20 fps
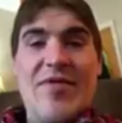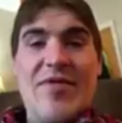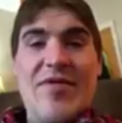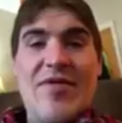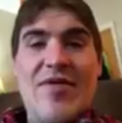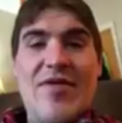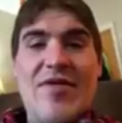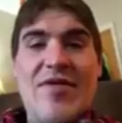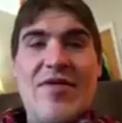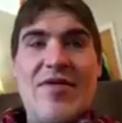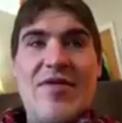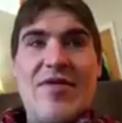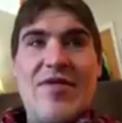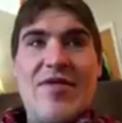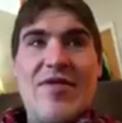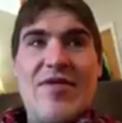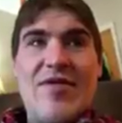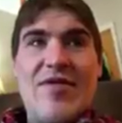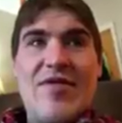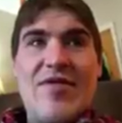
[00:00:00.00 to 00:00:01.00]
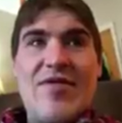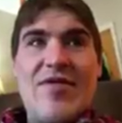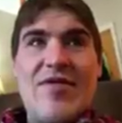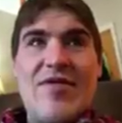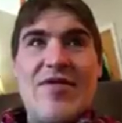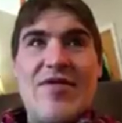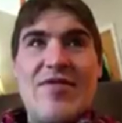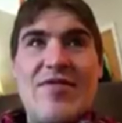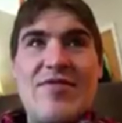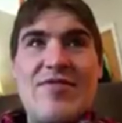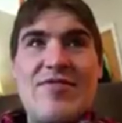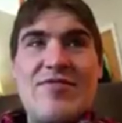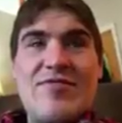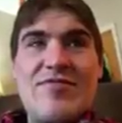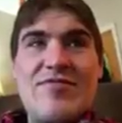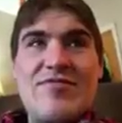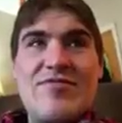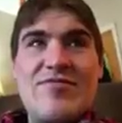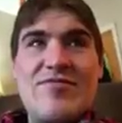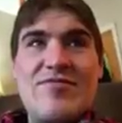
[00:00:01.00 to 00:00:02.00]

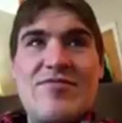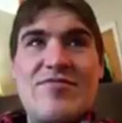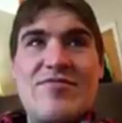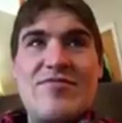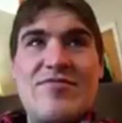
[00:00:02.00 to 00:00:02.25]
Nothing is said.